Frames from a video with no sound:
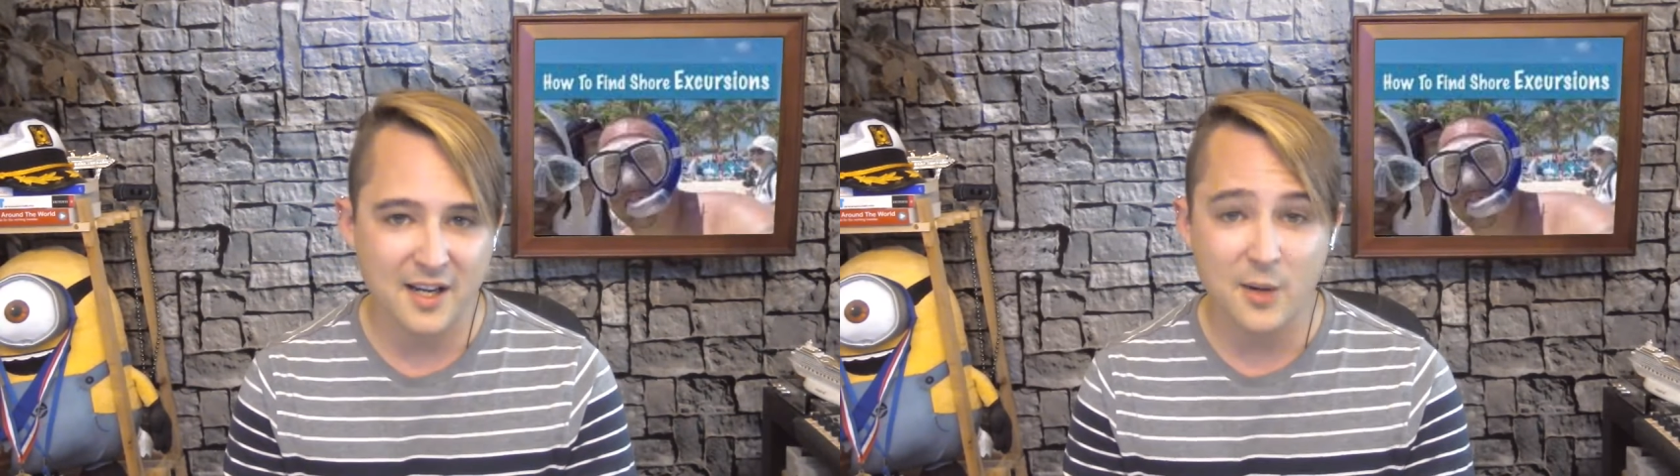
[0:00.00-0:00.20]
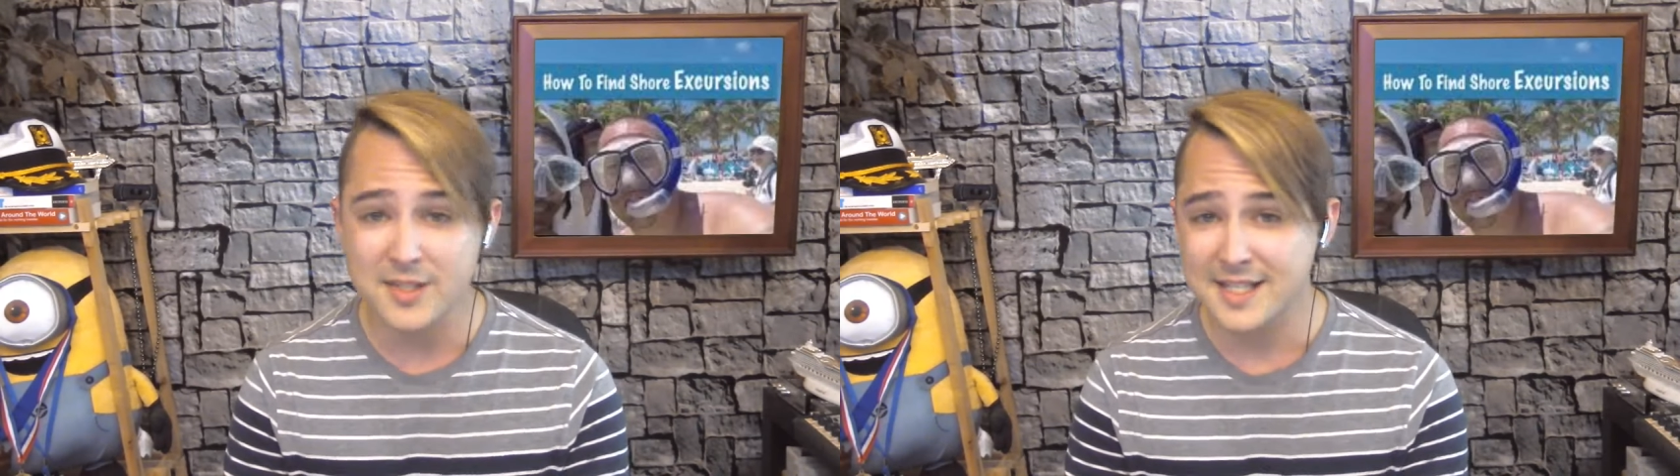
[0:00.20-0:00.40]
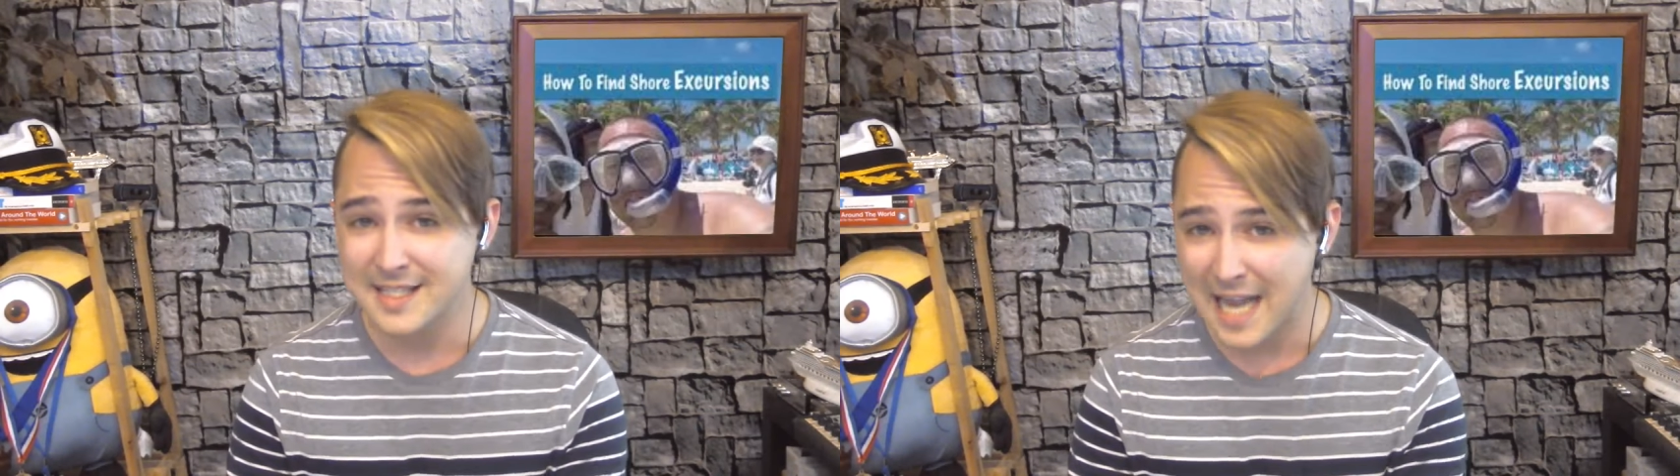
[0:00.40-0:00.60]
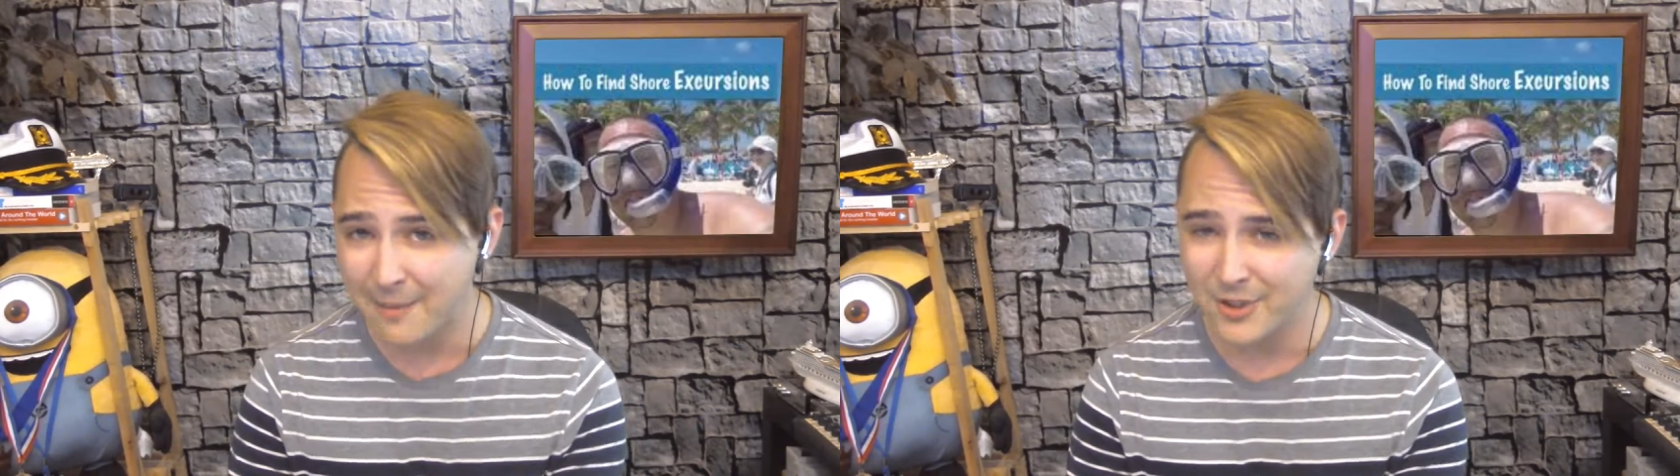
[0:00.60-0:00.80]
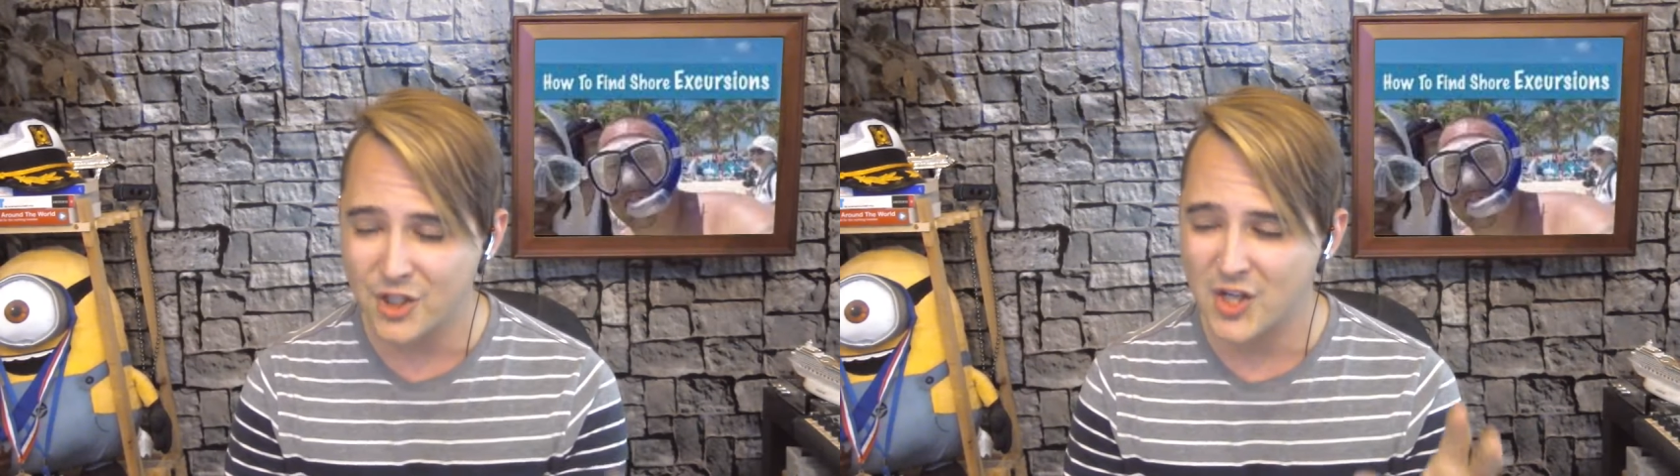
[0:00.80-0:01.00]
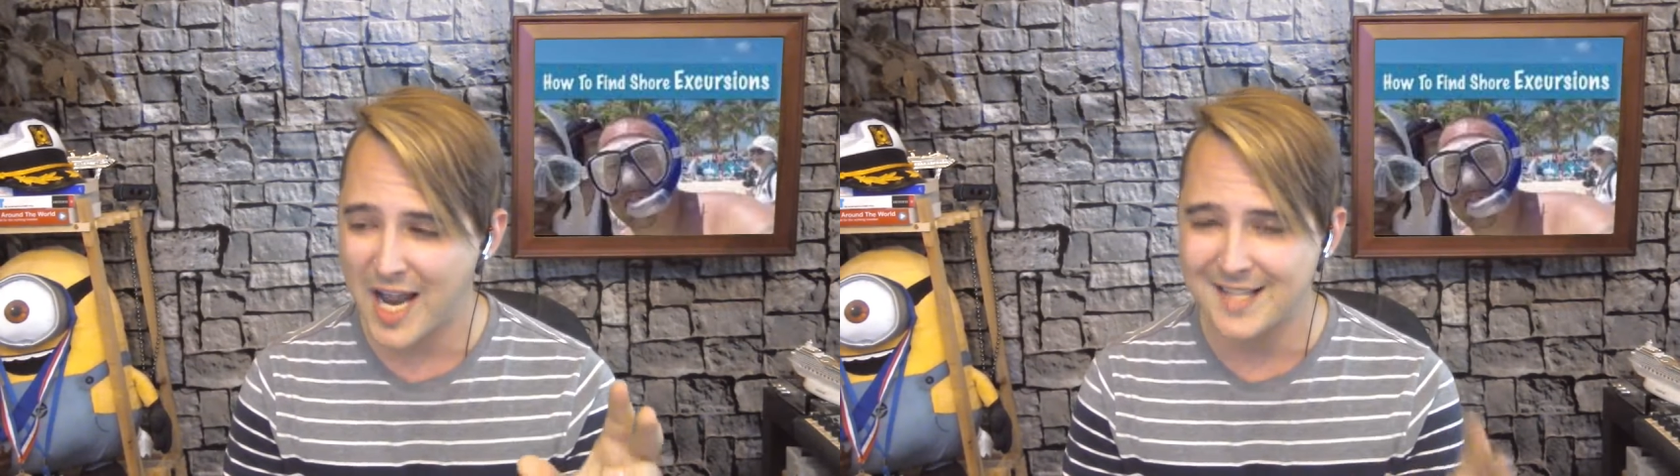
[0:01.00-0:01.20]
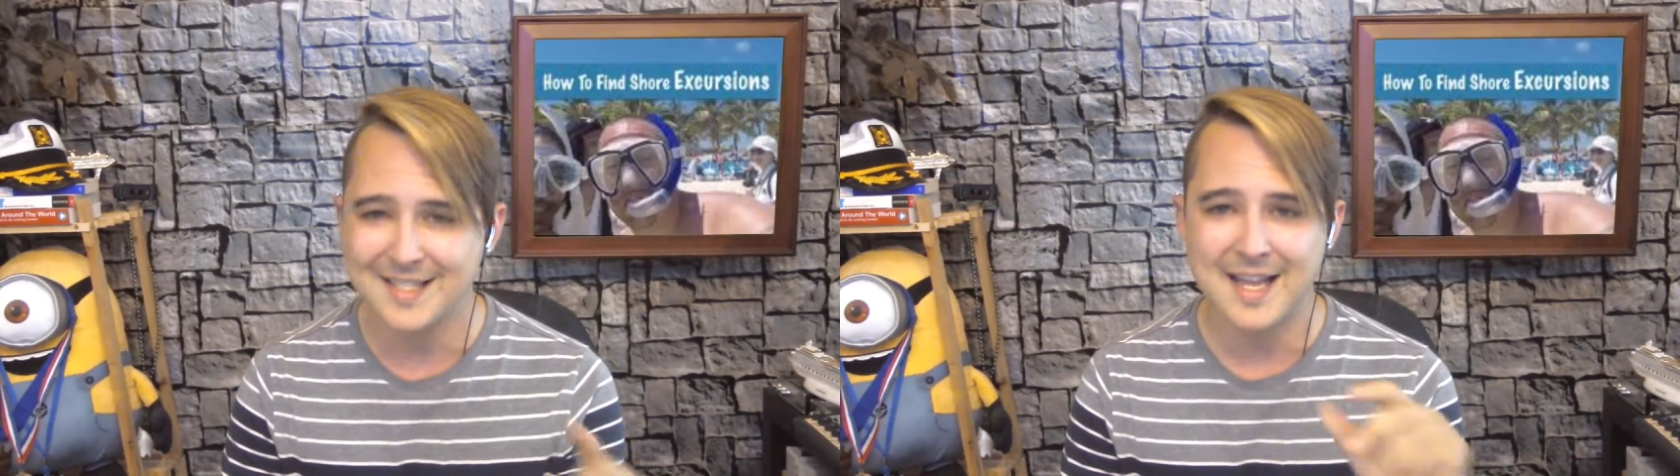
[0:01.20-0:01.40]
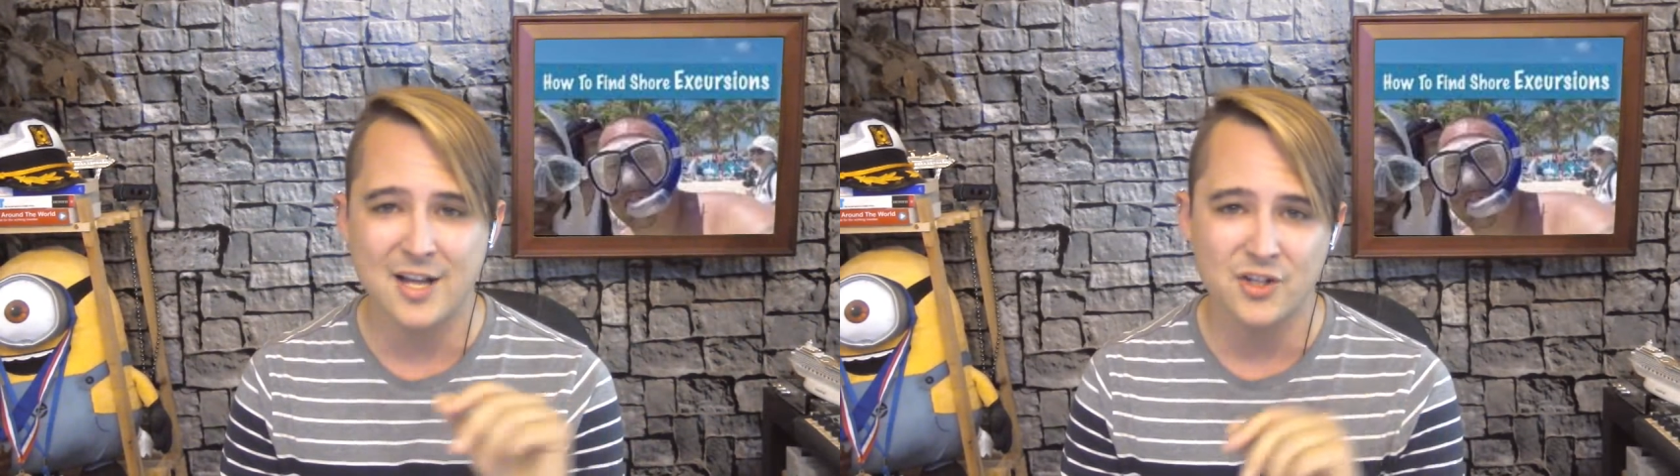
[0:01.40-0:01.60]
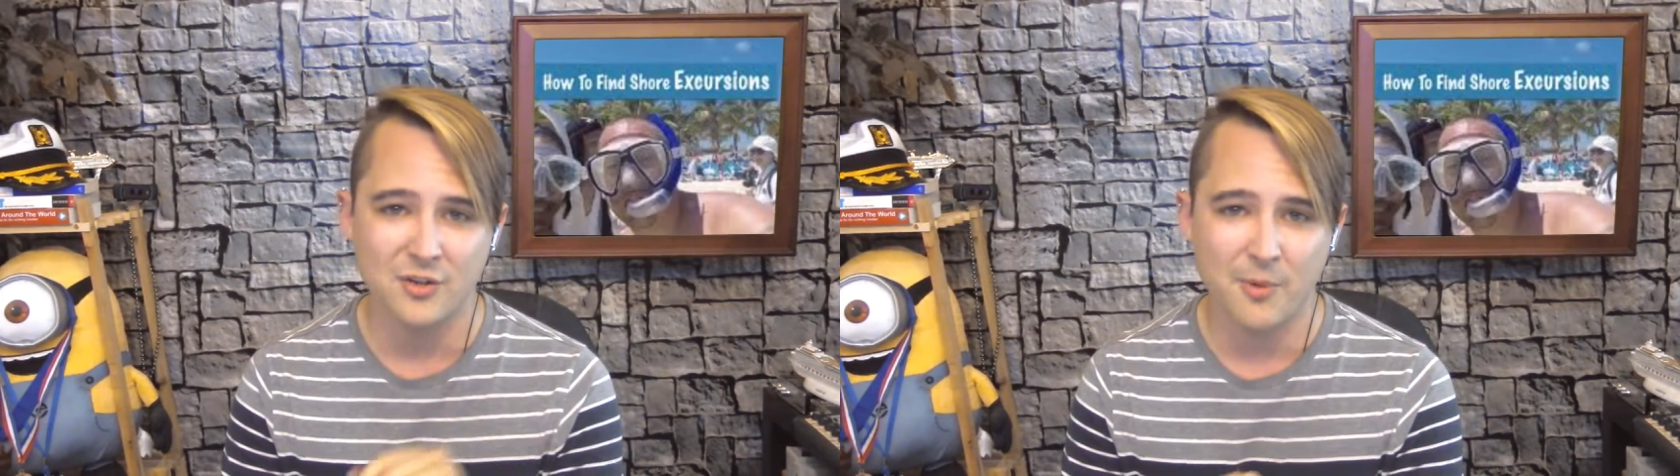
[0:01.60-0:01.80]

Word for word: and it was established as a national